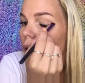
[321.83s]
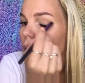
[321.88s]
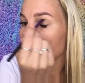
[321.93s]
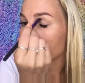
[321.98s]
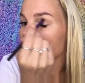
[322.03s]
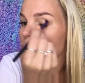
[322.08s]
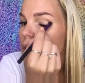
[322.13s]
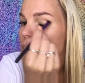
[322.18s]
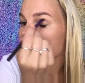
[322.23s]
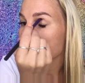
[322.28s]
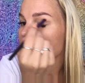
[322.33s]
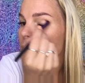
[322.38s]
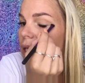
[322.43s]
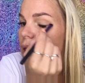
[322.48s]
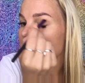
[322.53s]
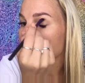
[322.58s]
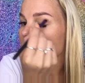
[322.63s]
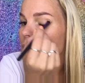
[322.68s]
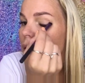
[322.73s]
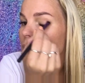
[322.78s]
And this is
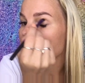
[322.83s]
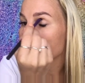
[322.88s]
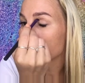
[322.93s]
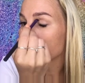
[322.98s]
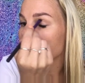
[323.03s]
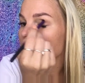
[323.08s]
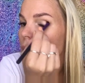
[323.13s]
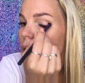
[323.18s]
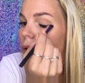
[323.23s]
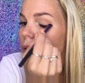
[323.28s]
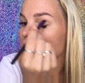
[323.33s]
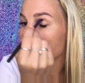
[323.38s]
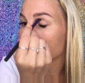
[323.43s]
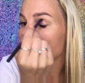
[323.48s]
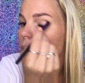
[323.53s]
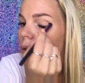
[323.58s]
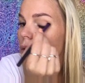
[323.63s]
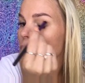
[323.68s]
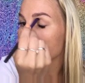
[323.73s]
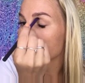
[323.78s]
basically going to
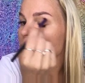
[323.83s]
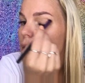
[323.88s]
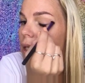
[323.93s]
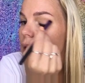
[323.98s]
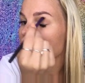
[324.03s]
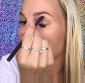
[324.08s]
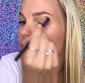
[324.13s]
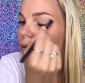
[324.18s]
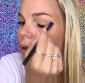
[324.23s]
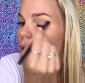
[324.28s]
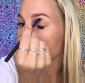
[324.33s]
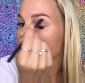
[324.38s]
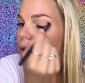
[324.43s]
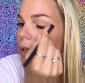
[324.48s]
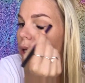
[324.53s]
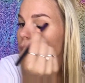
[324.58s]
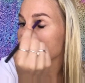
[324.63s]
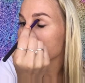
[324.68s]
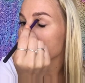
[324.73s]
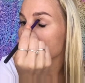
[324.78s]
just have a
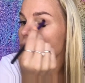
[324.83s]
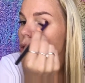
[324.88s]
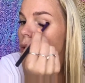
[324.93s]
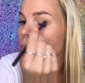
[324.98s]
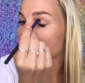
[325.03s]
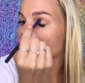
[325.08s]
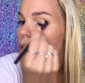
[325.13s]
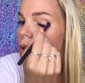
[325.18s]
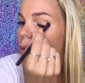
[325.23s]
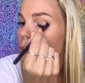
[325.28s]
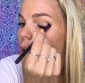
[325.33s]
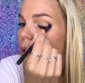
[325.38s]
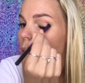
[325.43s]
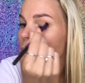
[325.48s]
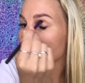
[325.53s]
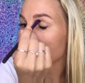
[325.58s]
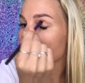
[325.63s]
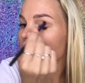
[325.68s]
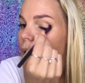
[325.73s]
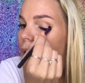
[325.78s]
transition
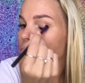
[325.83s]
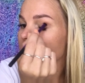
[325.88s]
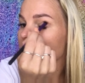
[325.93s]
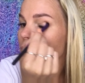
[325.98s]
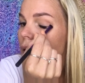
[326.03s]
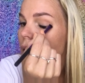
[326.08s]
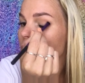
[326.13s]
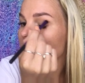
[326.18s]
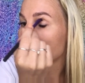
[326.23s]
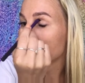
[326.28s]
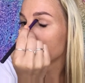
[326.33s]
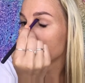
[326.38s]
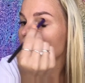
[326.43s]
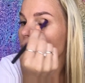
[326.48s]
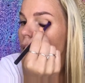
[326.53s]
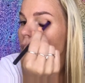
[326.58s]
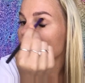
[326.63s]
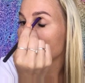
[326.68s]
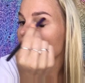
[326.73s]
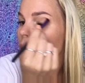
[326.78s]
between my
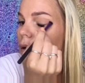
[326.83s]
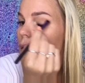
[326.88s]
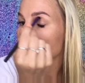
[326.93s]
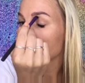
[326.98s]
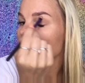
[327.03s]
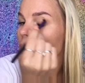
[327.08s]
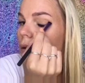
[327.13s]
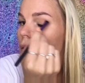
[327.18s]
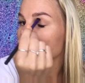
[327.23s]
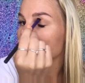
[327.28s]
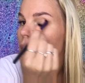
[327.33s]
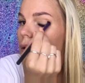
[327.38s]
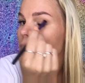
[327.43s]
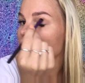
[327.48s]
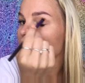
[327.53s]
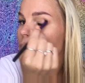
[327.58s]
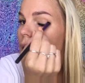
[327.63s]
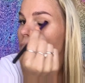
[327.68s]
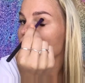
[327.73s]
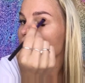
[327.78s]

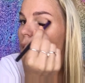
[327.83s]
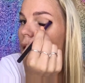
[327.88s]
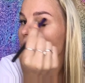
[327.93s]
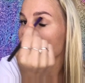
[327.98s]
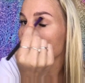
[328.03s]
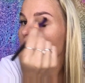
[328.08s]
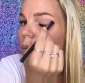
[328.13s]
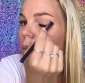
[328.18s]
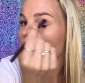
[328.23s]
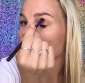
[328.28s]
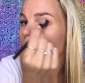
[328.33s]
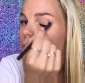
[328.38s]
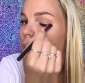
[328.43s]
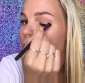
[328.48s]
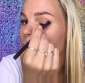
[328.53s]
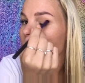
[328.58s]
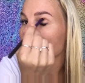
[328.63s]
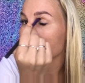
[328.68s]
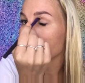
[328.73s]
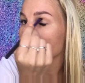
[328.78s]
lid and my
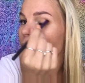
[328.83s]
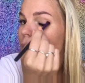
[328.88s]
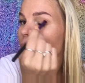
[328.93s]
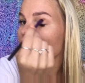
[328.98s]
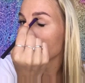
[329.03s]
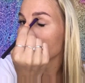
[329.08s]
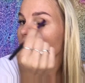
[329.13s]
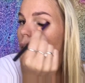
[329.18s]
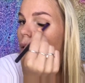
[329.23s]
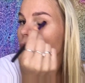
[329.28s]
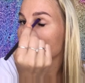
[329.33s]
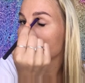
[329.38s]
brow.